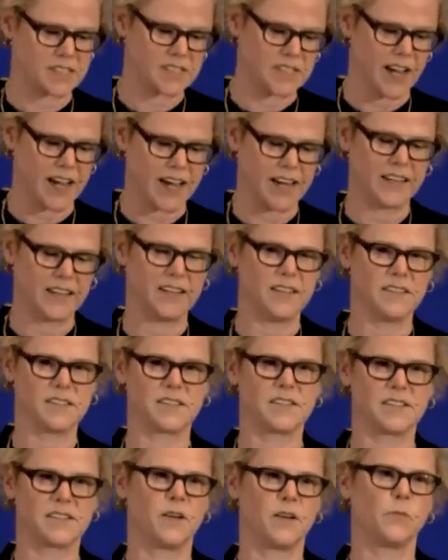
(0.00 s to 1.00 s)
with
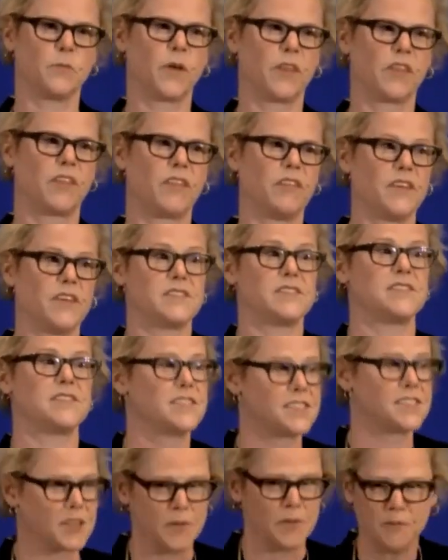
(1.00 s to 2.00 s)
societies, and with the
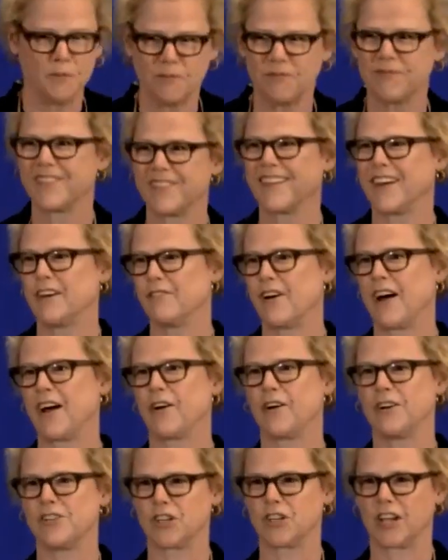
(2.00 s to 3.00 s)
system of
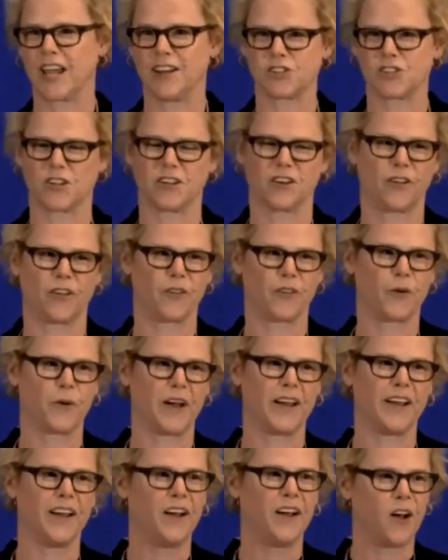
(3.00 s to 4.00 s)
higher education.
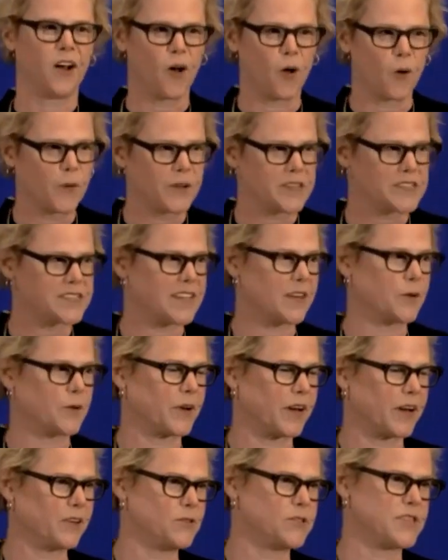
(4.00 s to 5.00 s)
Although I always
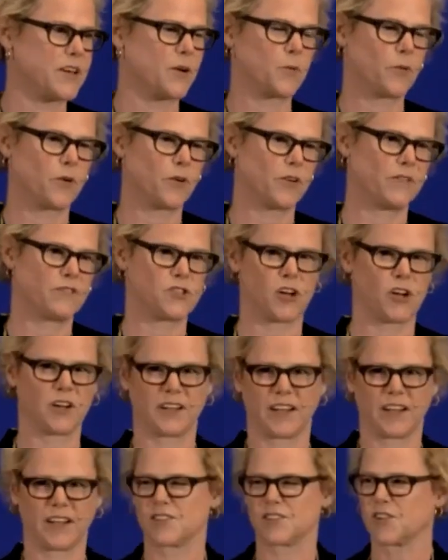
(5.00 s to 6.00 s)
think when I use that word of
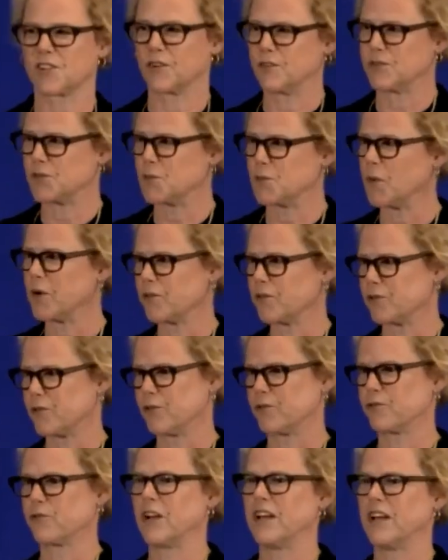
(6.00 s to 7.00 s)
John Kutzko's
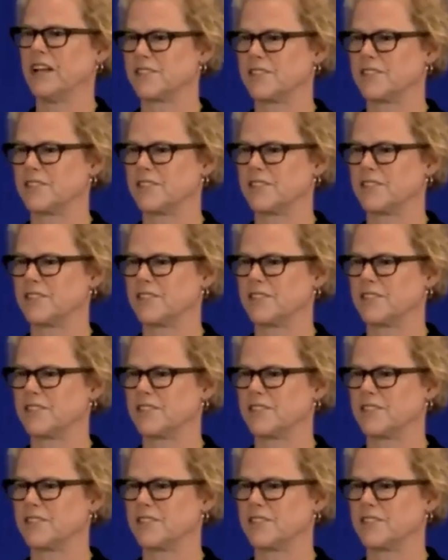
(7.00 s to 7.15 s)
wonderful